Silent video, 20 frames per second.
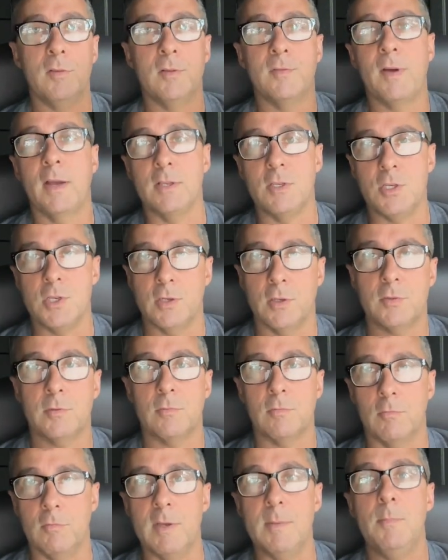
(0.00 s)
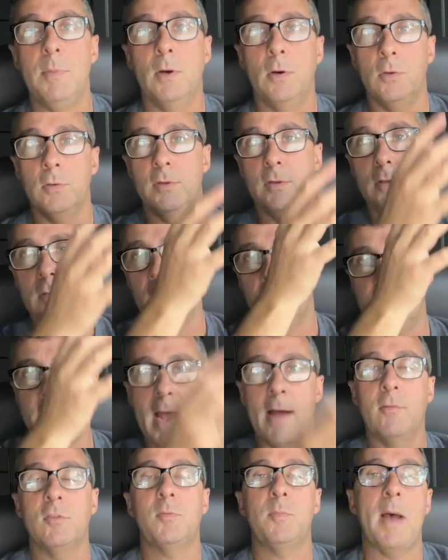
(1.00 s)
If I just rebuild a
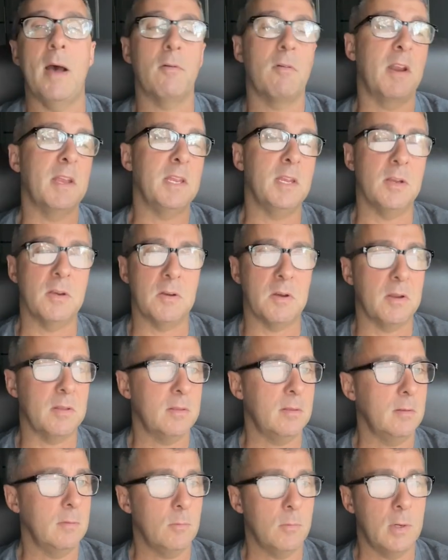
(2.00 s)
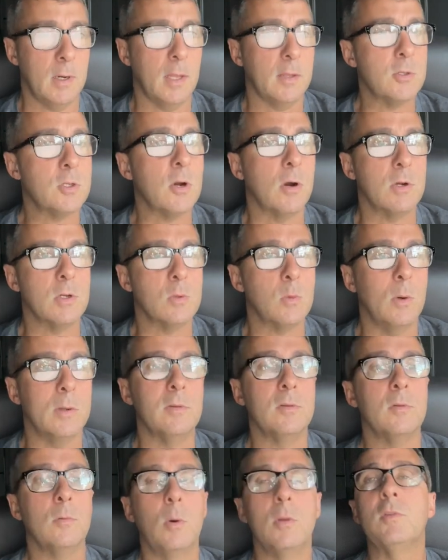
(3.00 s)
downspout right here, what did I charge?
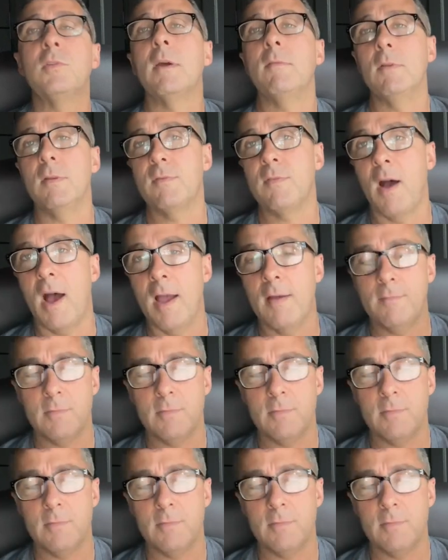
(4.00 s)
$175.